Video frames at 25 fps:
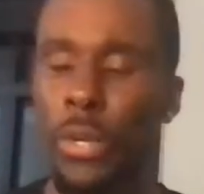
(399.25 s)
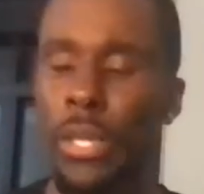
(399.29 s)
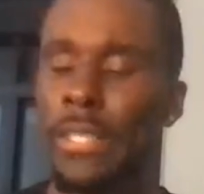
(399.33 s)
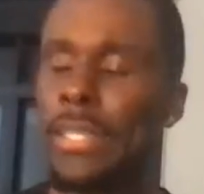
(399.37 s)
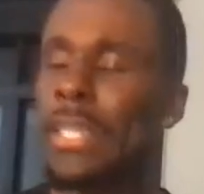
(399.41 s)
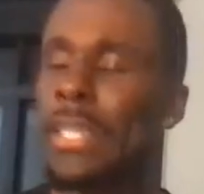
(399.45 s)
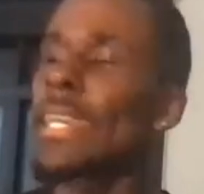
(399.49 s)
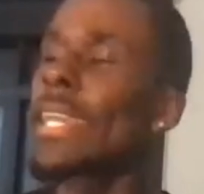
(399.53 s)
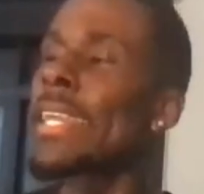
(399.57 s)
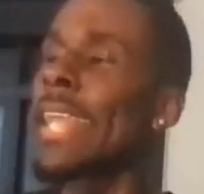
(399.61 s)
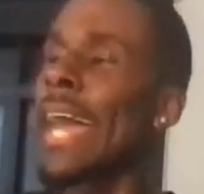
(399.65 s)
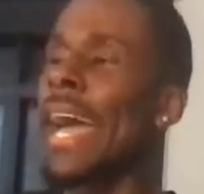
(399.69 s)

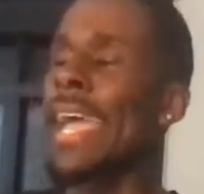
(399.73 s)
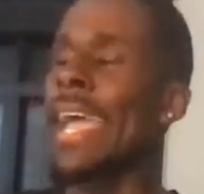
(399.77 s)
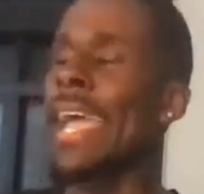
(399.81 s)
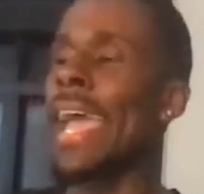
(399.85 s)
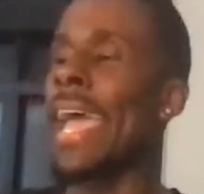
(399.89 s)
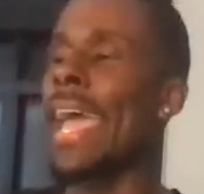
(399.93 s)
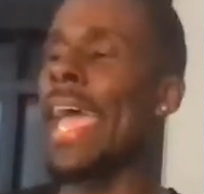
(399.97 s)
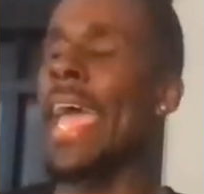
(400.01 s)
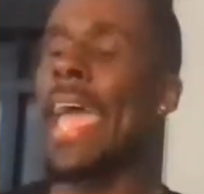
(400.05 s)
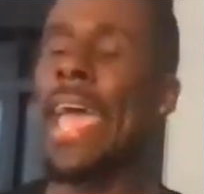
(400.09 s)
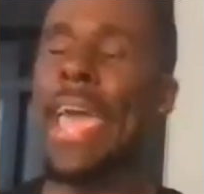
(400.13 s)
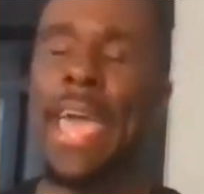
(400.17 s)
anything tonight
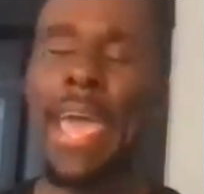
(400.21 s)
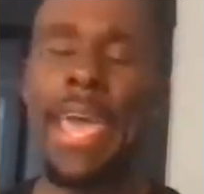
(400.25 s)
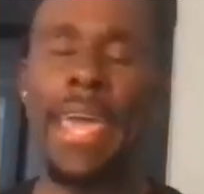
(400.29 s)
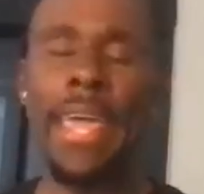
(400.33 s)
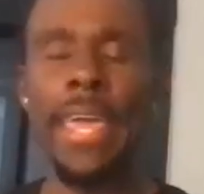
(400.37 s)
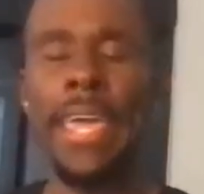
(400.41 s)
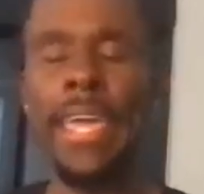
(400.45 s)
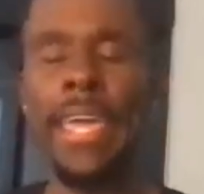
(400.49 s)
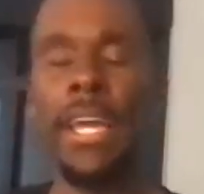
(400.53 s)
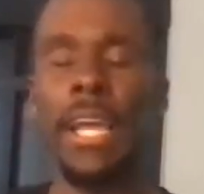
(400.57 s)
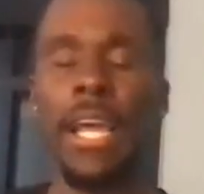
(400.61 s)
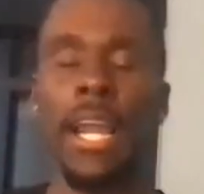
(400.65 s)
at
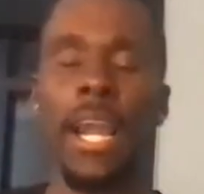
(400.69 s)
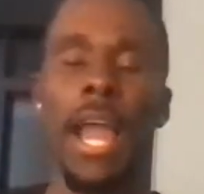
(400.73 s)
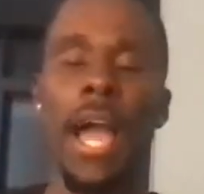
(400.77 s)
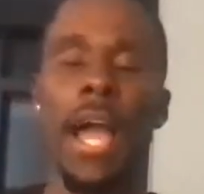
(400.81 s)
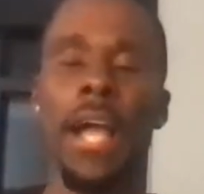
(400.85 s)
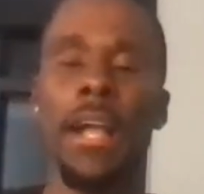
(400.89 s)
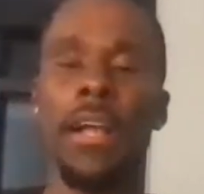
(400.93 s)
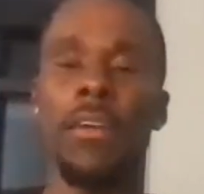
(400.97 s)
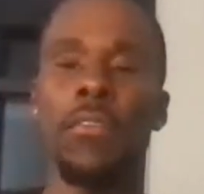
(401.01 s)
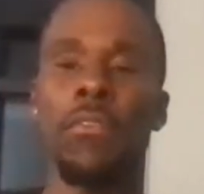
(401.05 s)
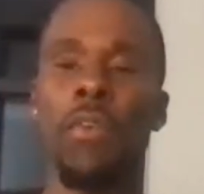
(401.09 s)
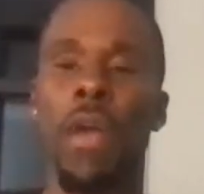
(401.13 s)
8
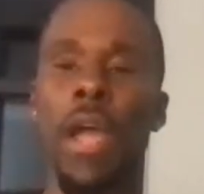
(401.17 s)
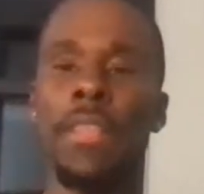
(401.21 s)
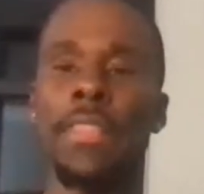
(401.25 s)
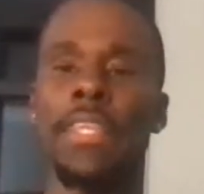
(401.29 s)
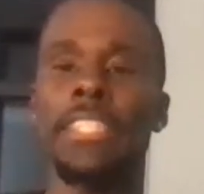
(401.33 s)
o'clock, right?